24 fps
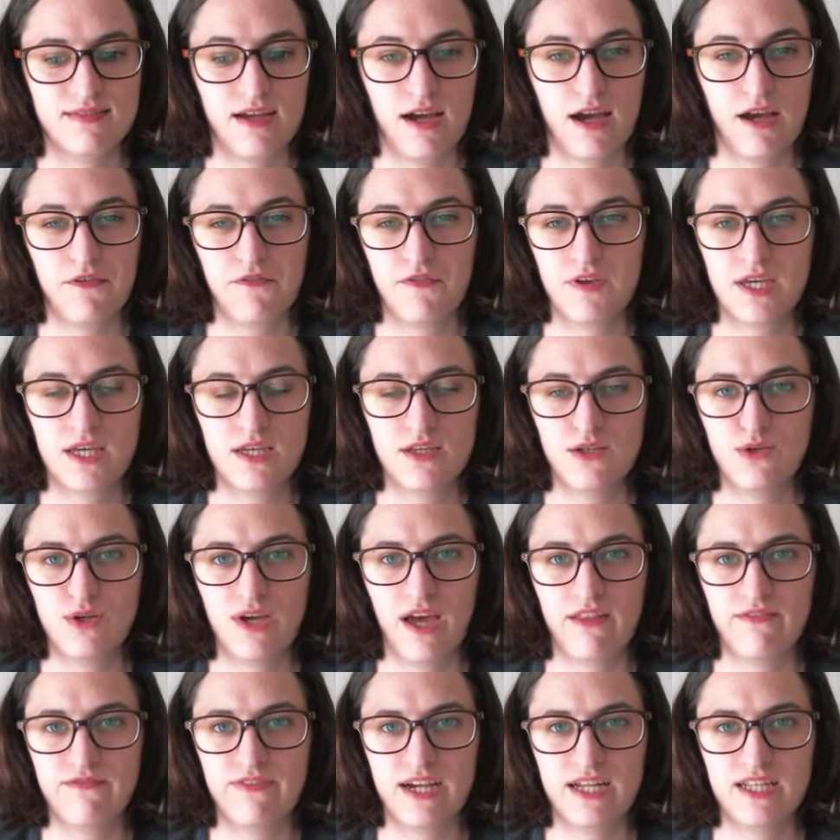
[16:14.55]
I think you
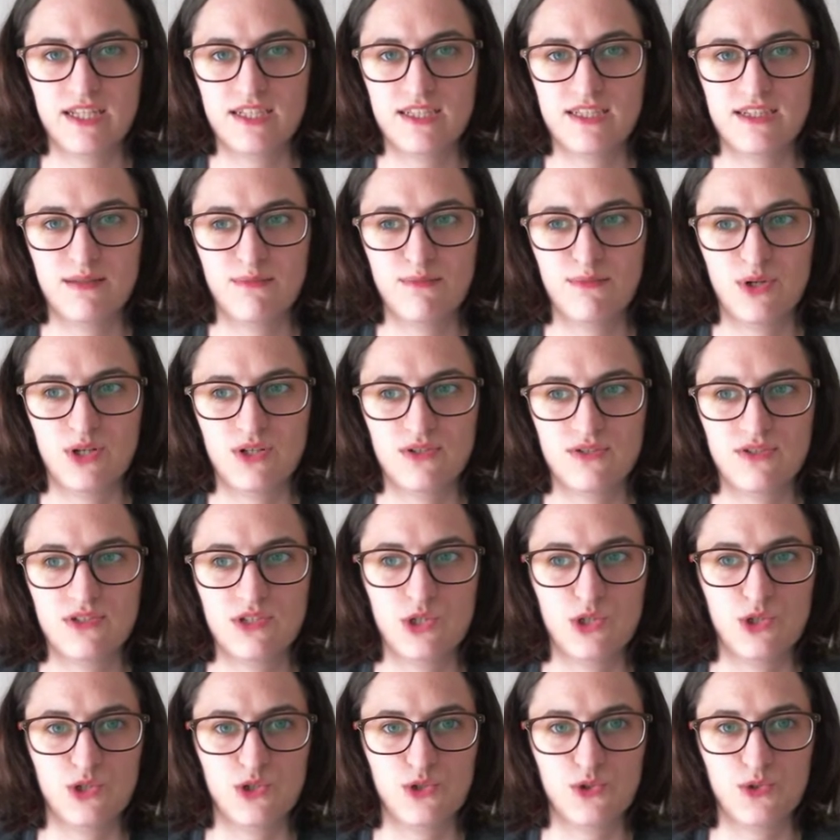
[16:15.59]
can find it in most
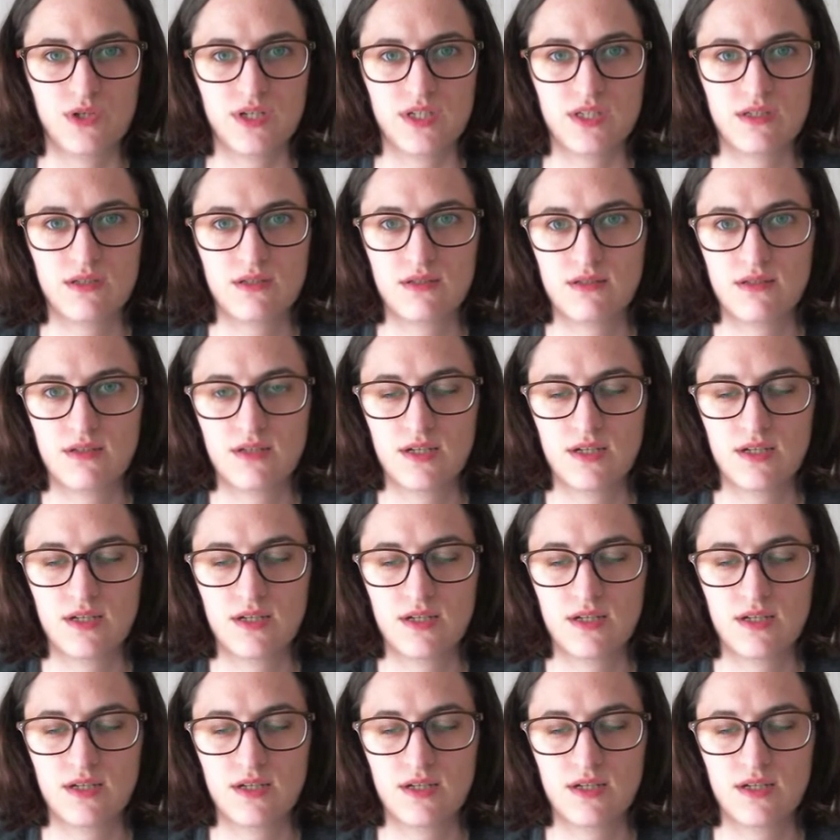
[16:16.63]
countries.